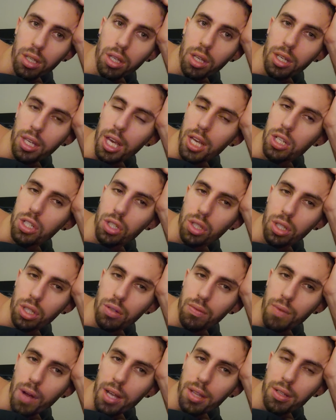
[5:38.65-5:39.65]
occasionally
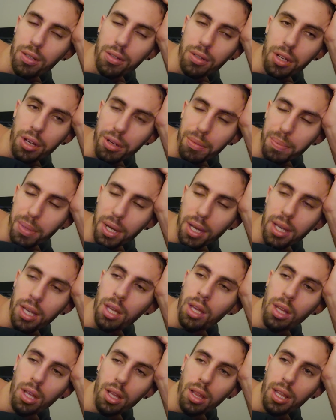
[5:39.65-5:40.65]
ride their dirt
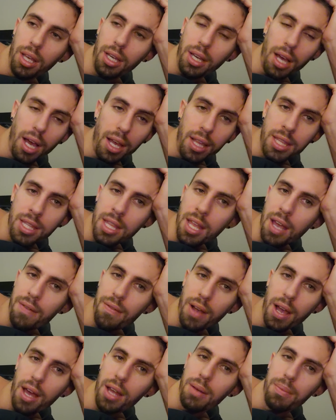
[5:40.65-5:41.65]
bike. Like, I
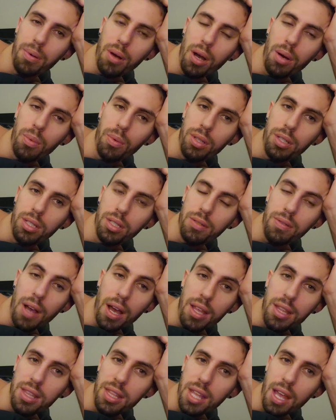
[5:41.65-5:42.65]
never had a problem with this.
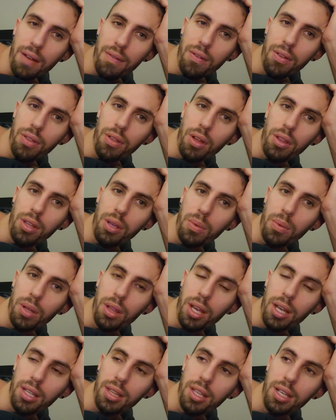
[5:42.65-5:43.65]
I never thought they were
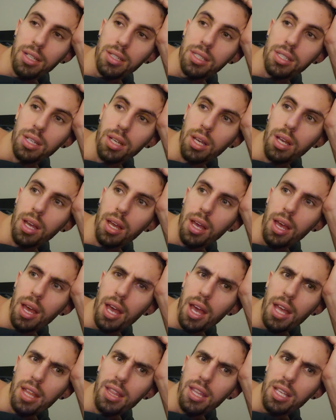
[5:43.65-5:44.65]
like this.
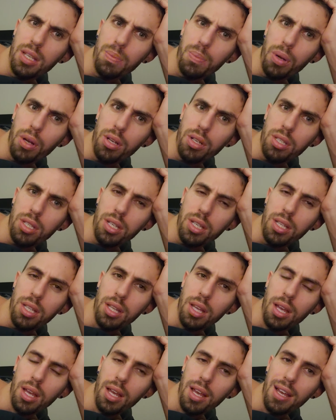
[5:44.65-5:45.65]
And this person
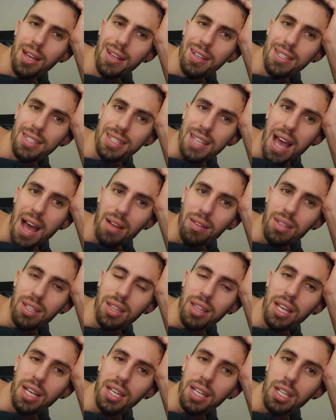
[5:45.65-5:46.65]
sounded
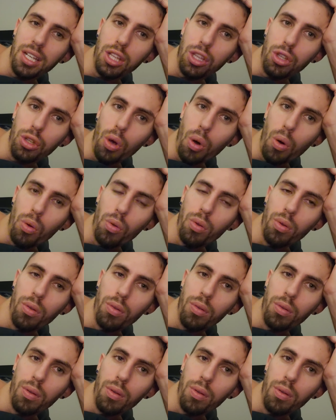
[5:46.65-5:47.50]
like an adult